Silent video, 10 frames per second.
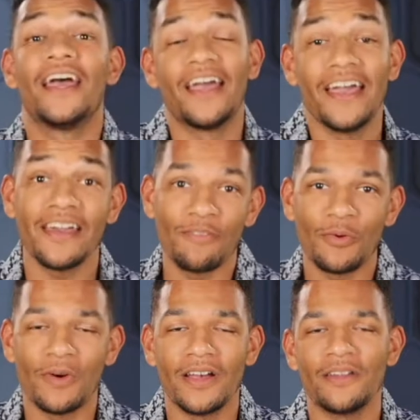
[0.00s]
Hey
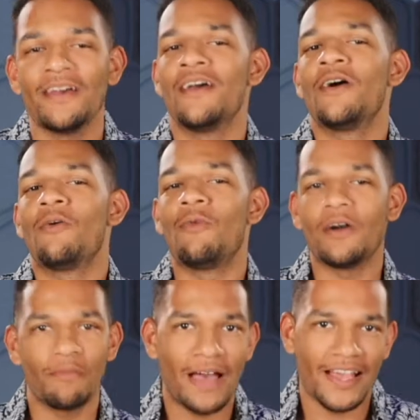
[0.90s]
everyone!
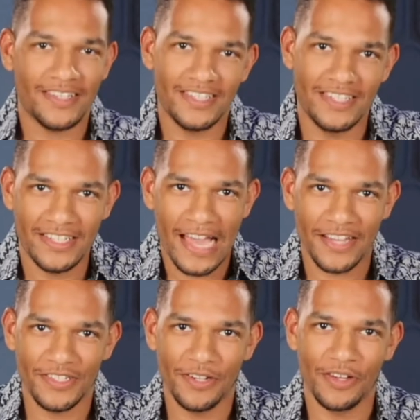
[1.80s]
Welcome back to CTAC
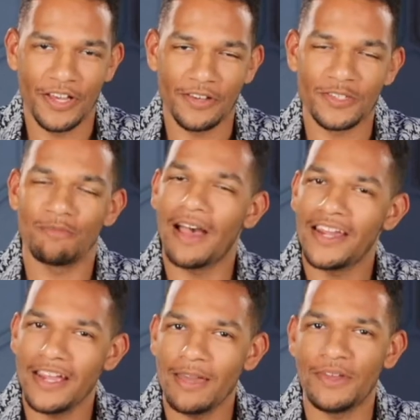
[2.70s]
Studios. My
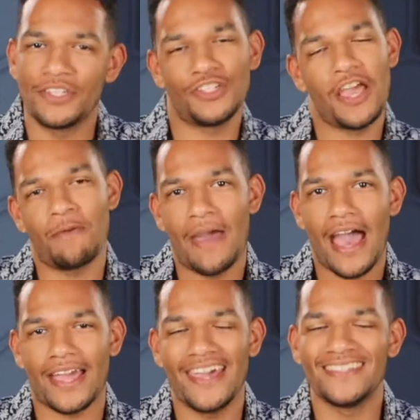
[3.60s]
name is Jake
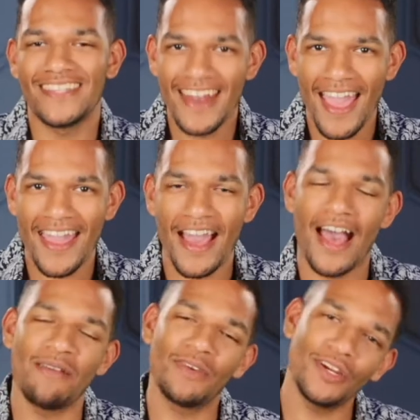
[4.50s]
Pack, and today
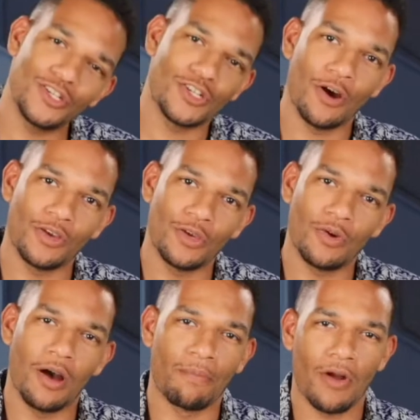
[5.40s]
I'm going to show you
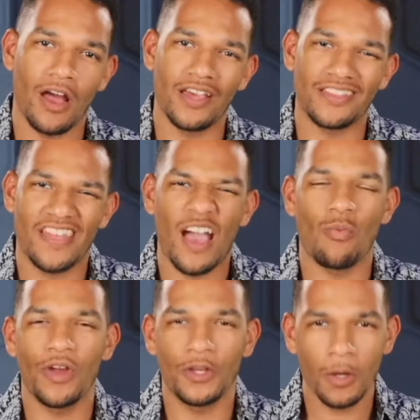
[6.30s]
a product that
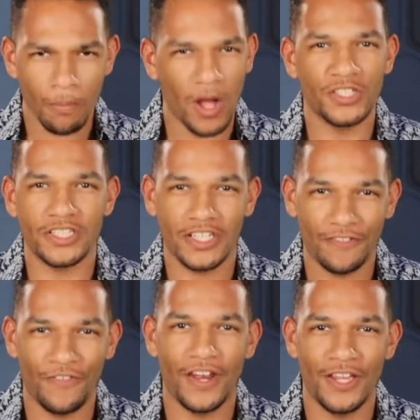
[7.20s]
when your project is
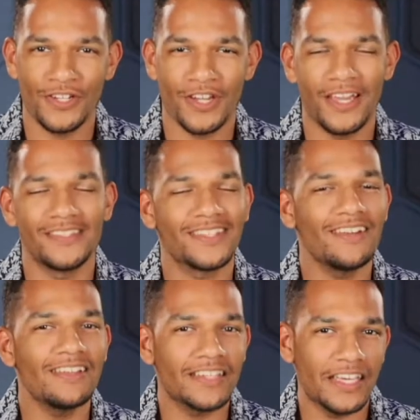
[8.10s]
finished, it's going
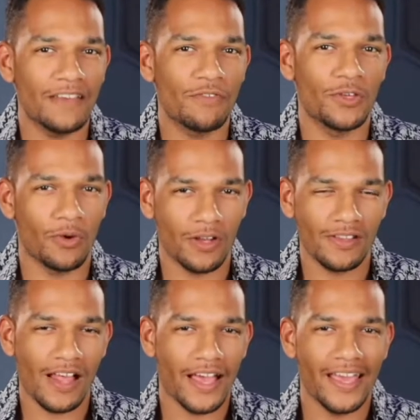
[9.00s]
to leave your
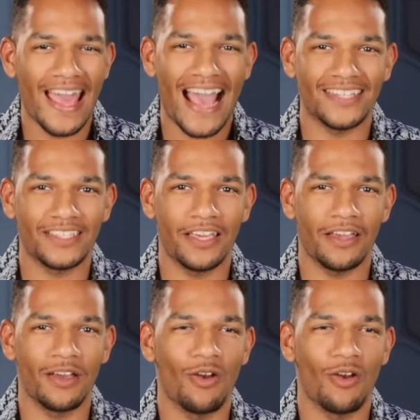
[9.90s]
client asking,